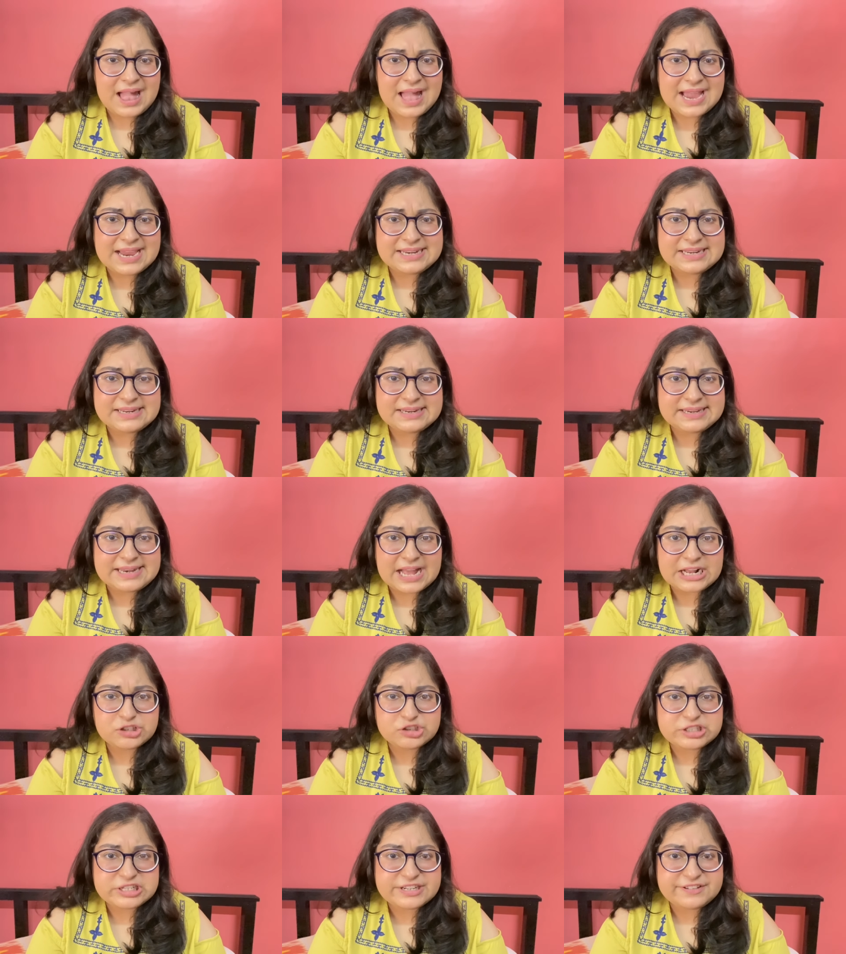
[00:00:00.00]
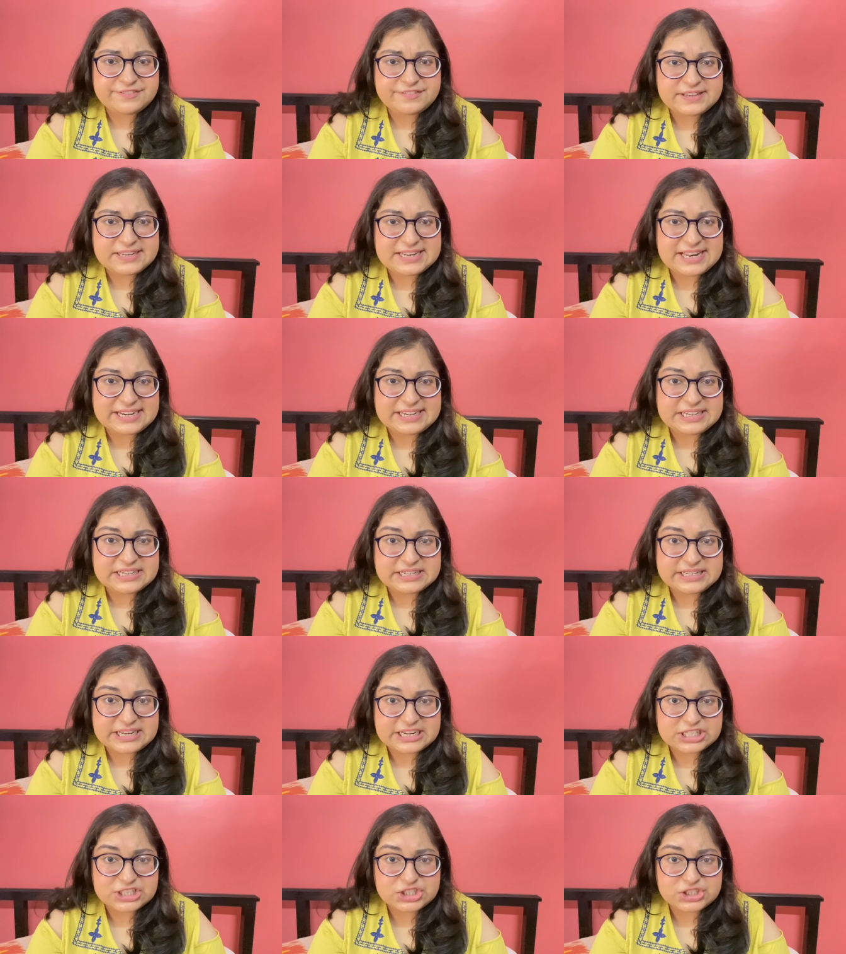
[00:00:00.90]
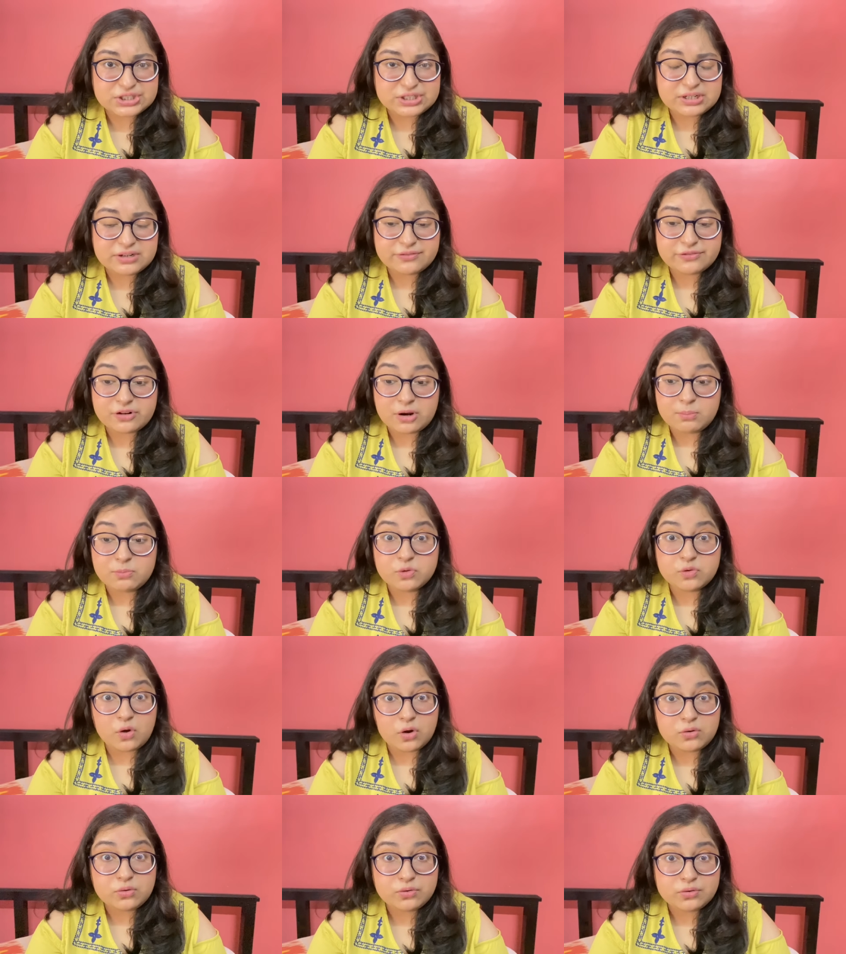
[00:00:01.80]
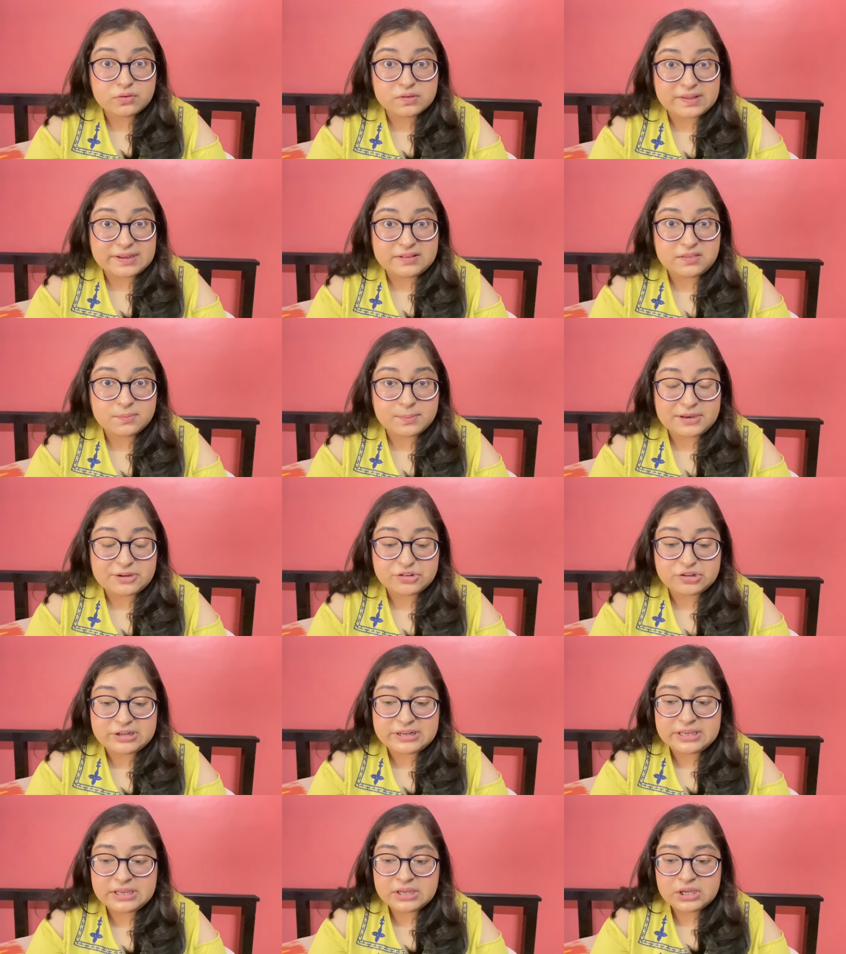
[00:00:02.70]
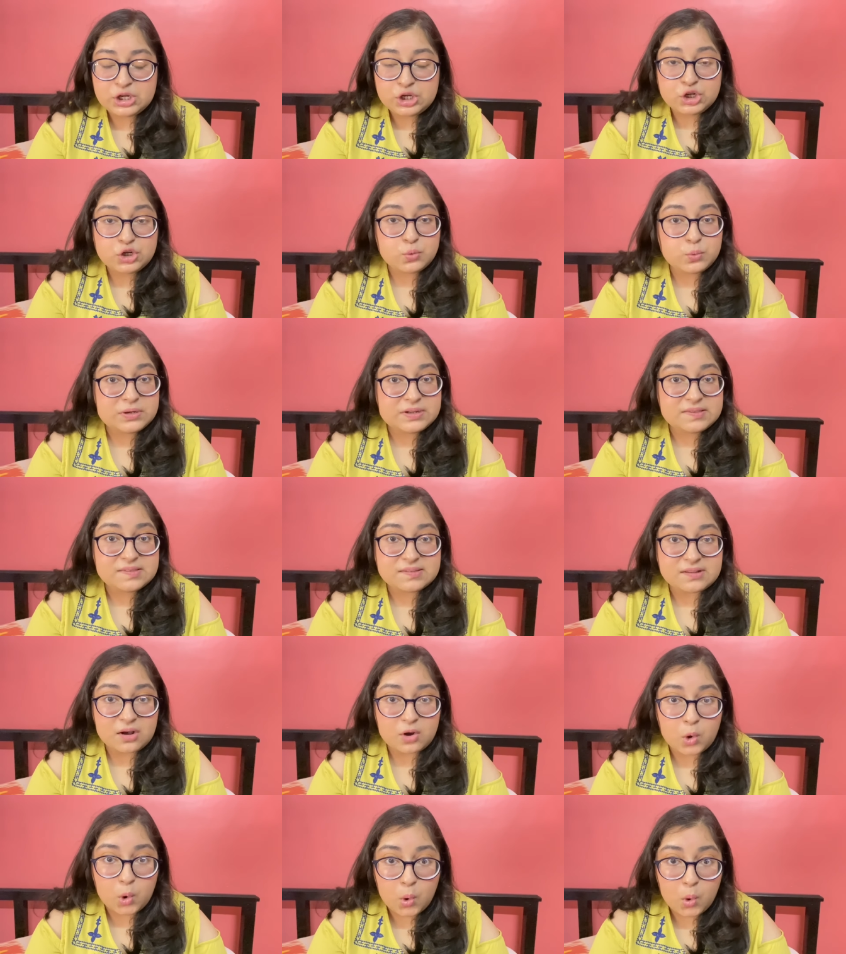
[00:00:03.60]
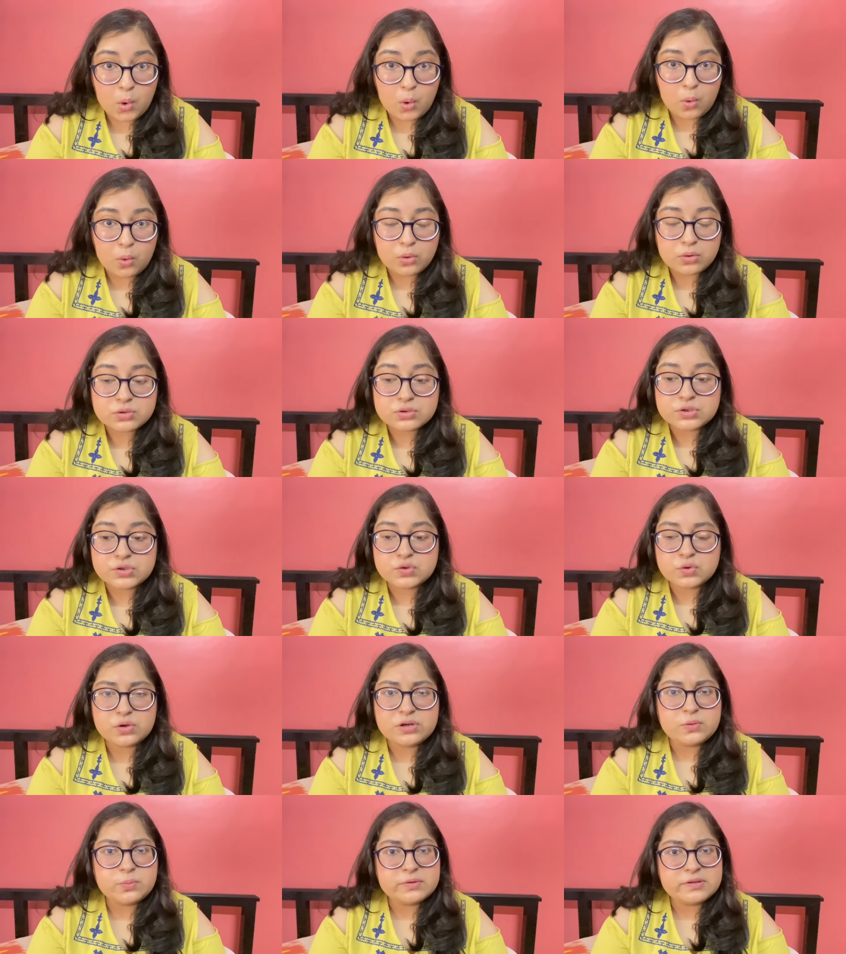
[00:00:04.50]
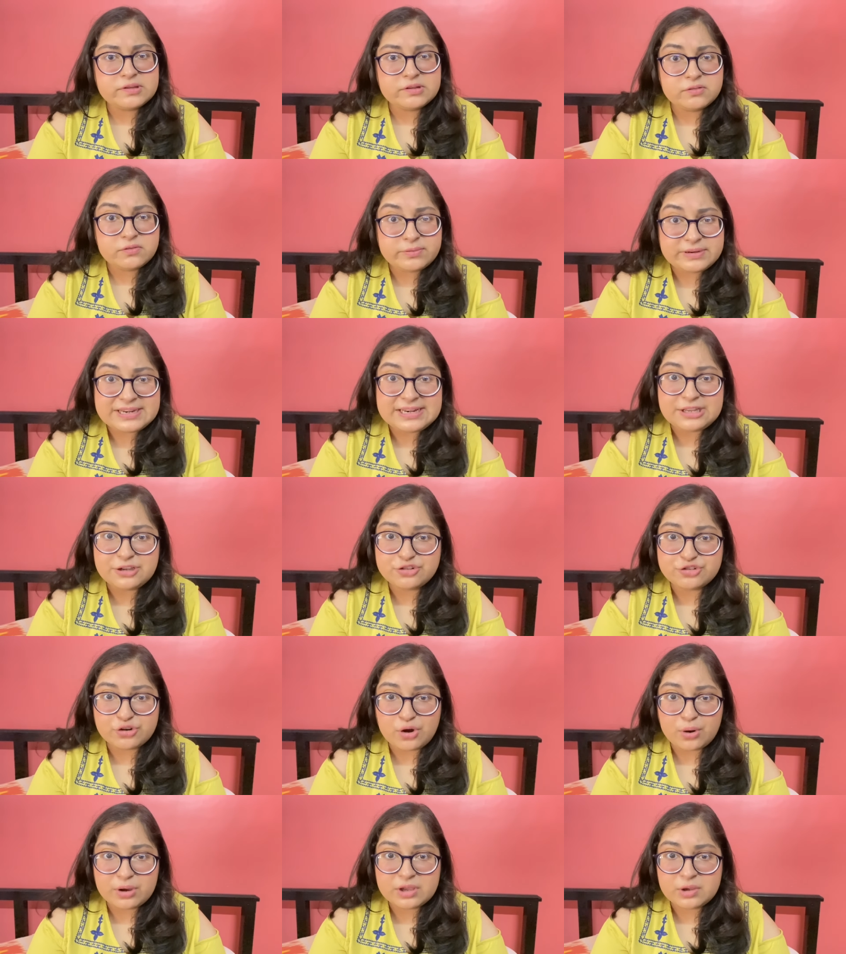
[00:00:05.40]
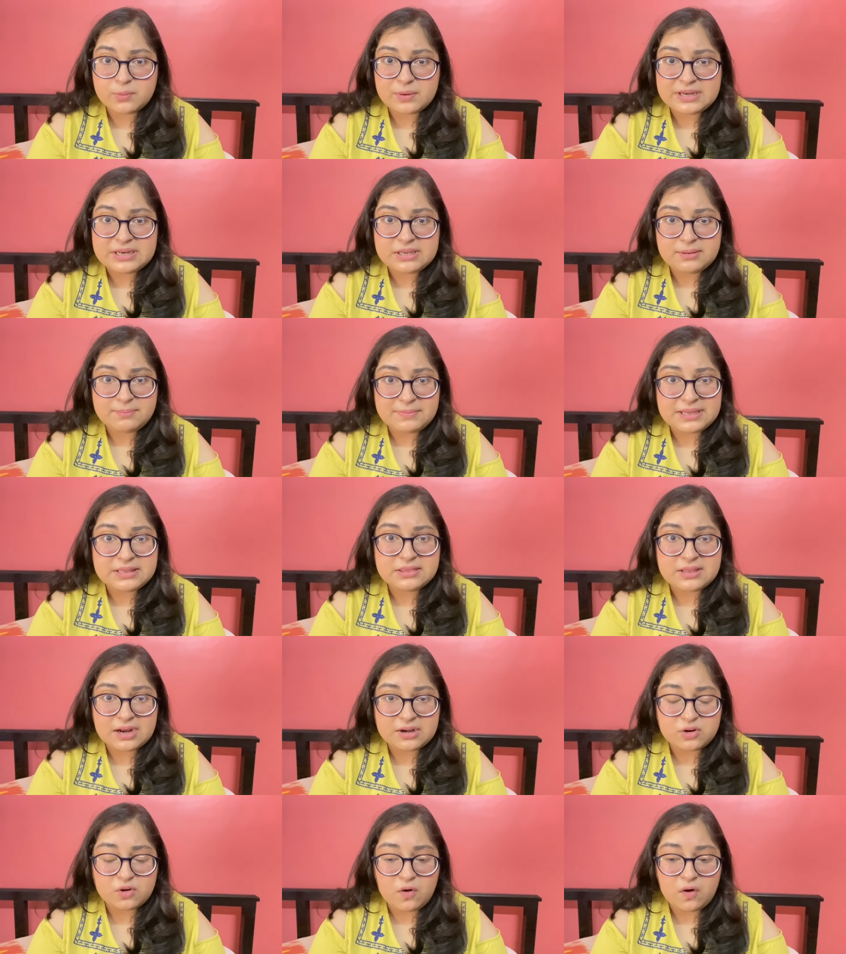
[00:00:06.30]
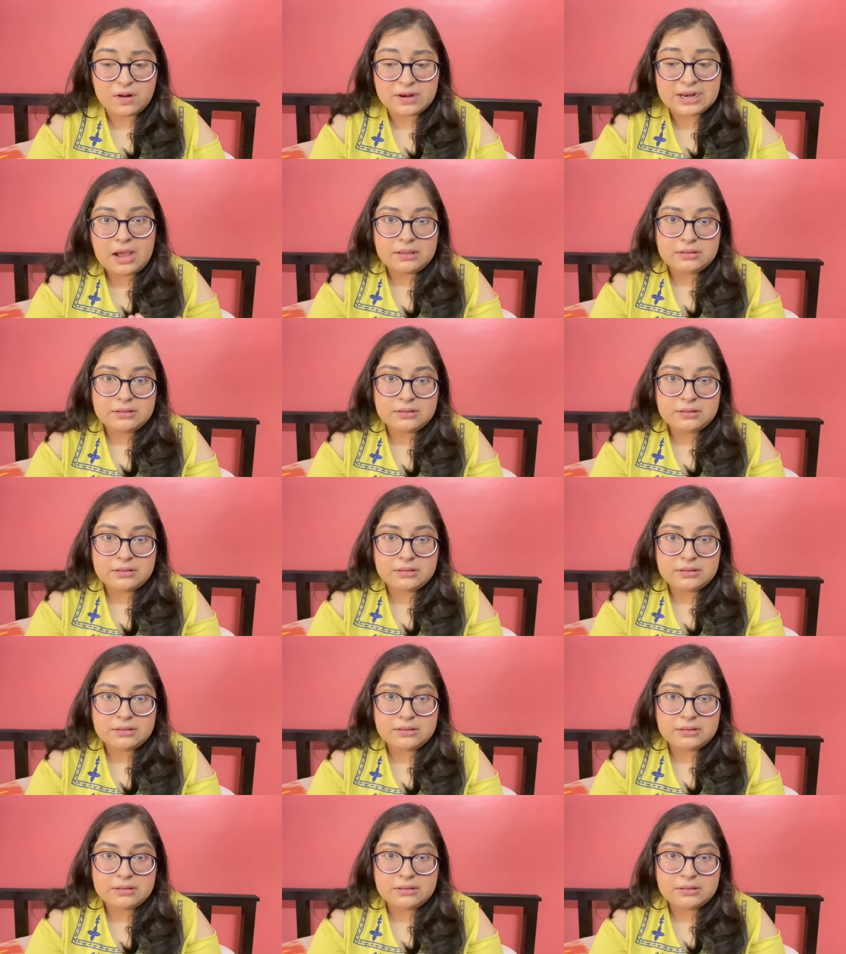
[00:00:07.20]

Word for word: I didn't actually feel any connection from Seonwoo's side, especially towards Seongho. So it was really shocking when he made that call.